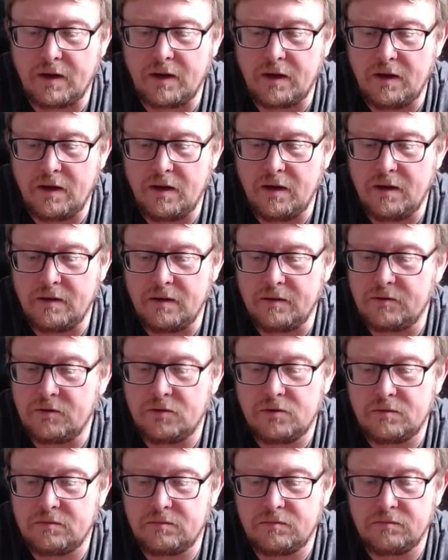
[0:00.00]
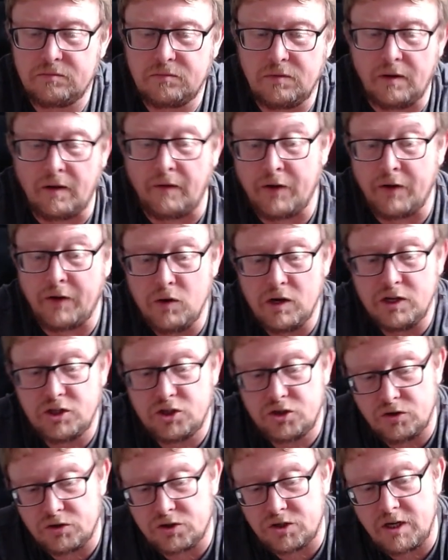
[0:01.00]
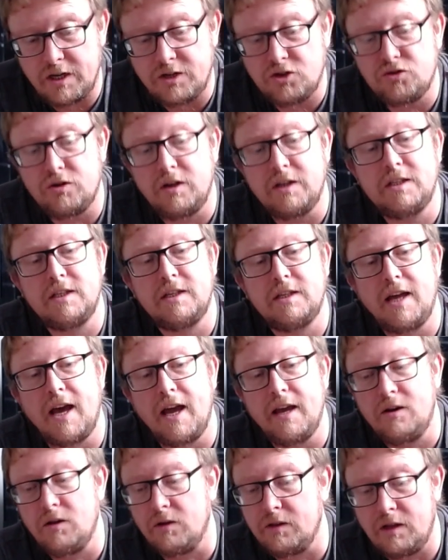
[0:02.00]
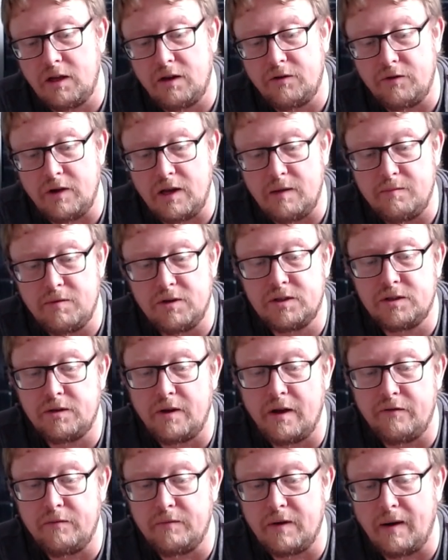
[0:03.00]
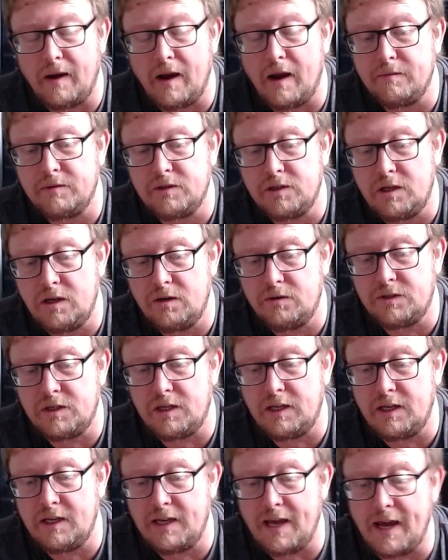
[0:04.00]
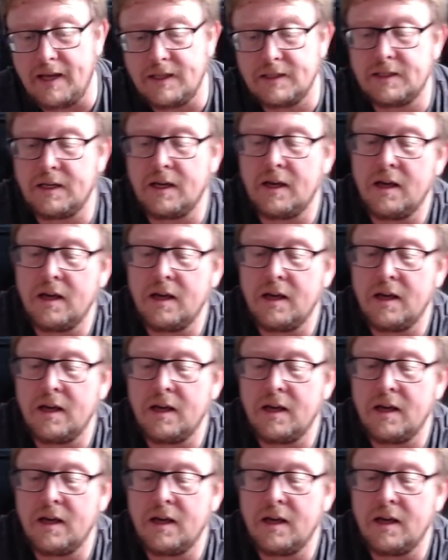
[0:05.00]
I've only just literally today got the Erebus, so I haven't been able to use it yet.